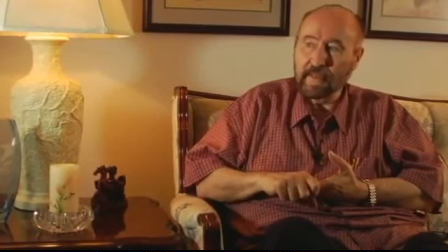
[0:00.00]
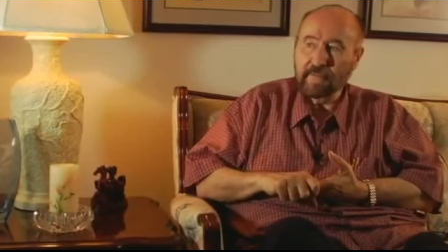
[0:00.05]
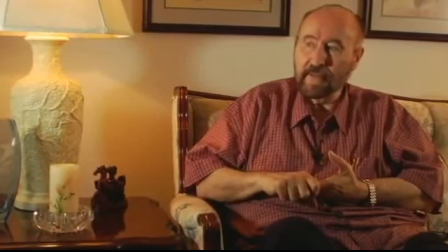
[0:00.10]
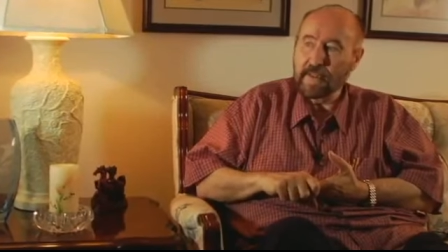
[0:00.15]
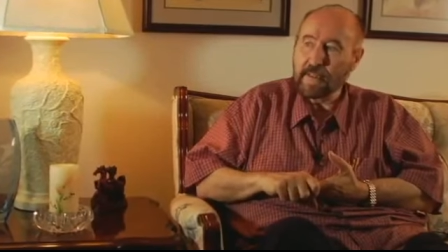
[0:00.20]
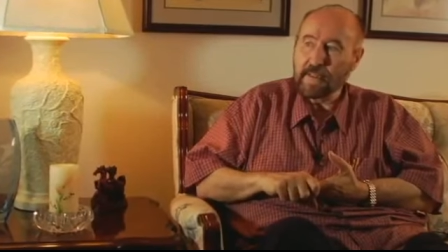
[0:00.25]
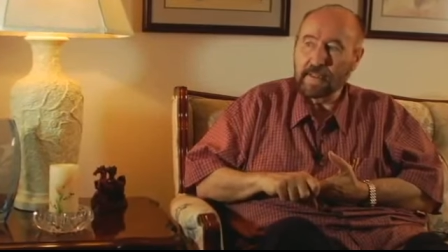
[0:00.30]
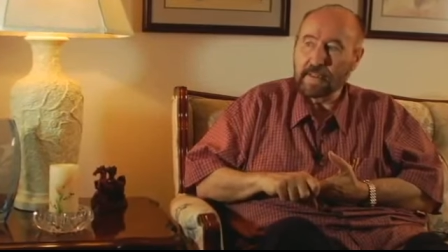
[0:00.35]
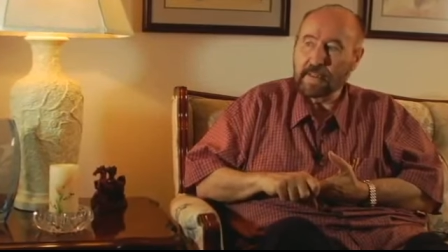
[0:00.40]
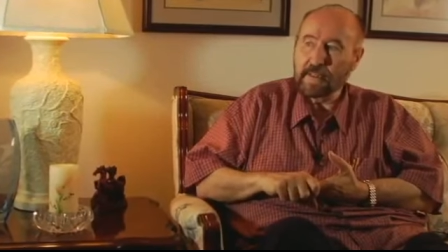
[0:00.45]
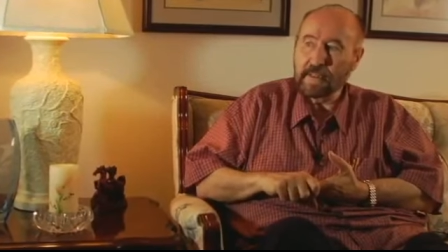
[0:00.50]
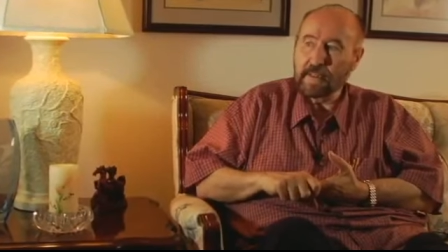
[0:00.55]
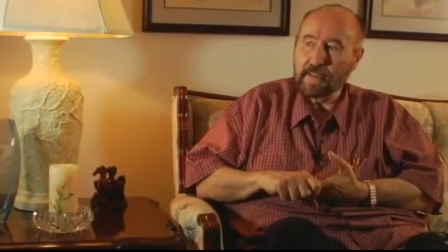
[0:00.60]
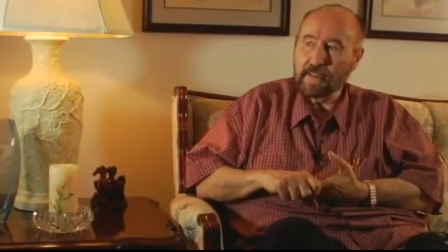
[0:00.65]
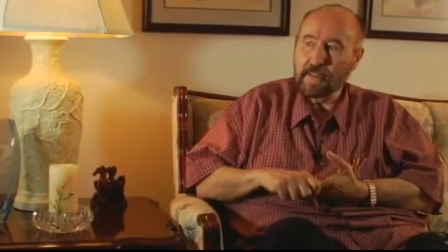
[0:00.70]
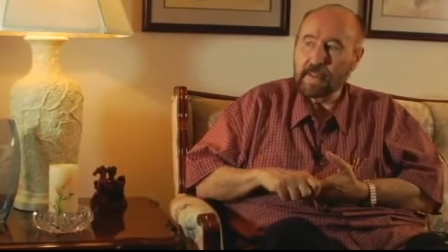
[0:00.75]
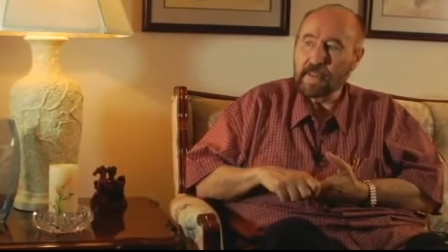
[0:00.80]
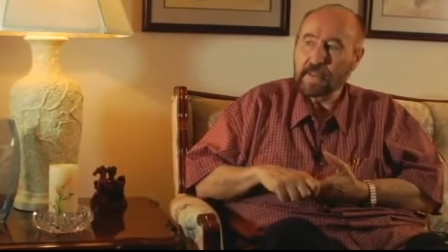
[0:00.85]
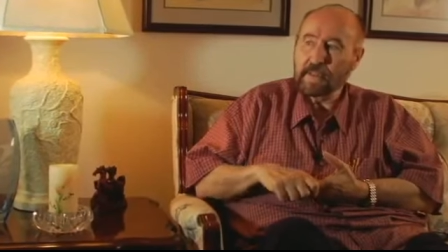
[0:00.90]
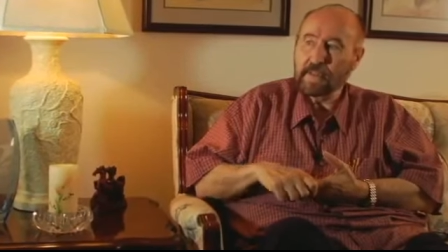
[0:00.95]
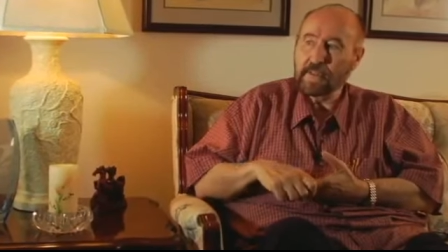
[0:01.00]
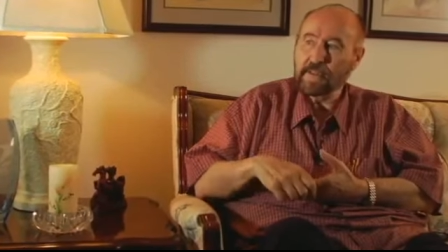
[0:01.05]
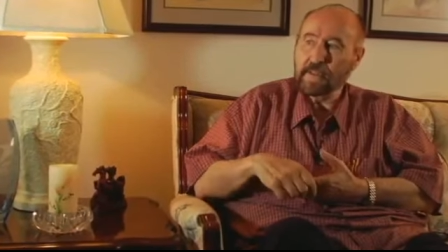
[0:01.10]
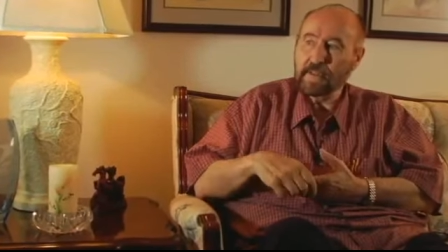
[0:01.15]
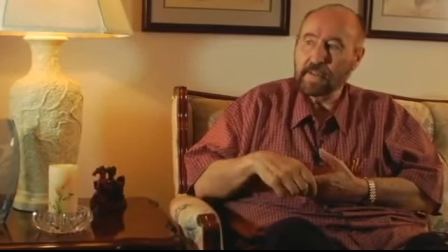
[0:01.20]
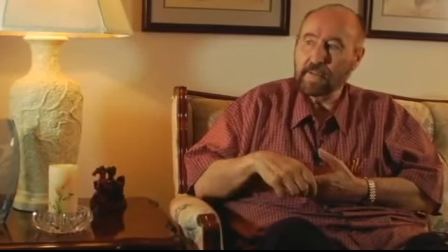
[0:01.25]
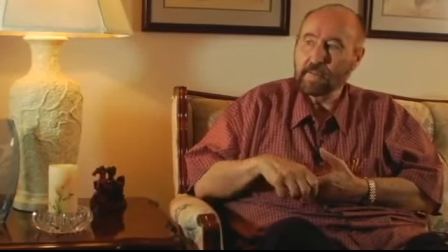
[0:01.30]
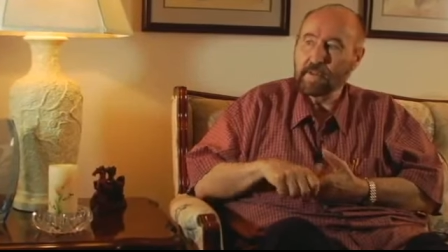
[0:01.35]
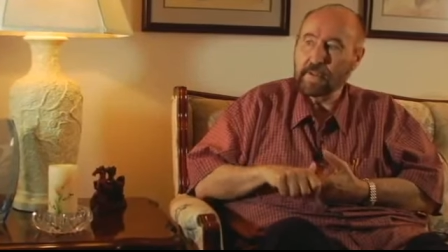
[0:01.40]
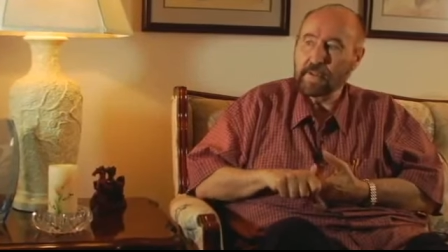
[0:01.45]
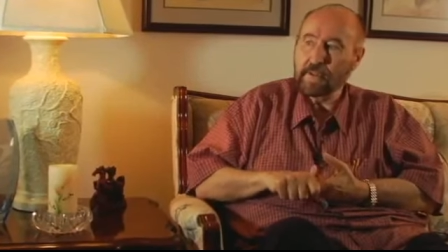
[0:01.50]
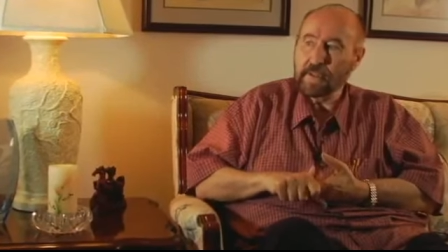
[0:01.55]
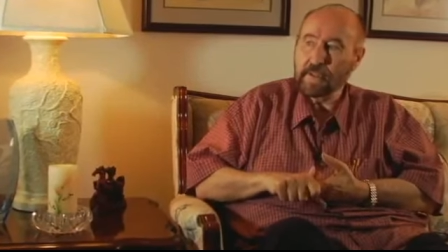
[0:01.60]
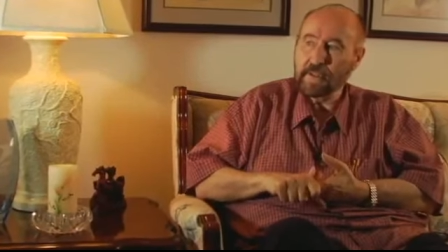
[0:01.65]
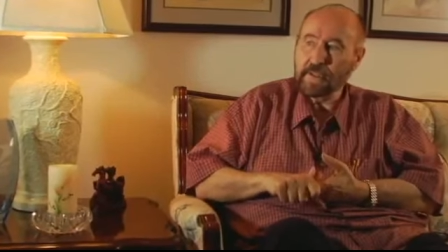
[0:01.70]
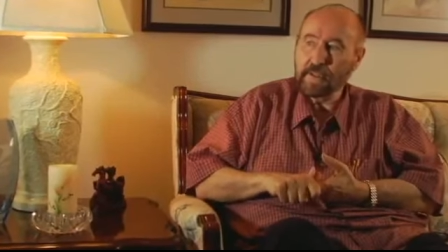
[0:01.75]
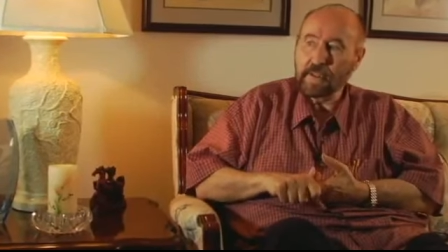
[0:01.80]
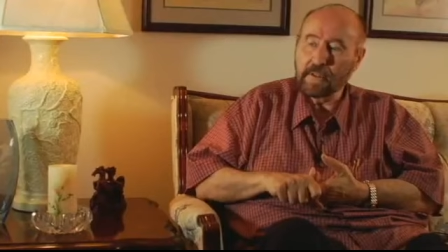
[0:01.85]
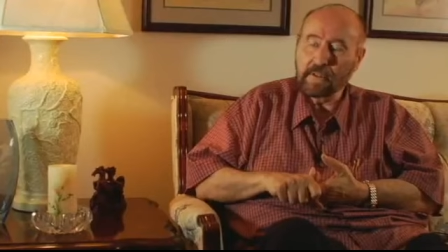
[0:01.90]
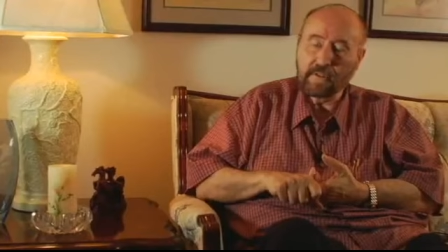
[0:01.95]
If he doesn't, he's not considered worth
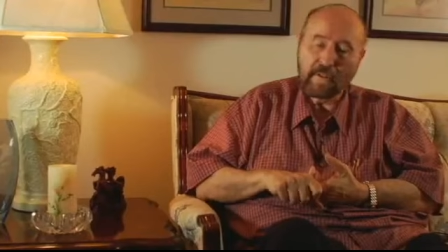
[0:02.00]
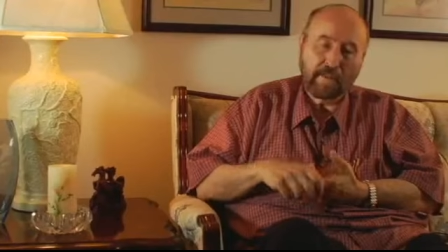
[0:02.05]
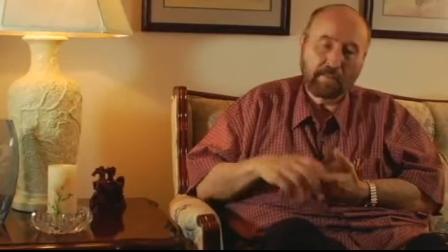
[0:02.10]
his salt.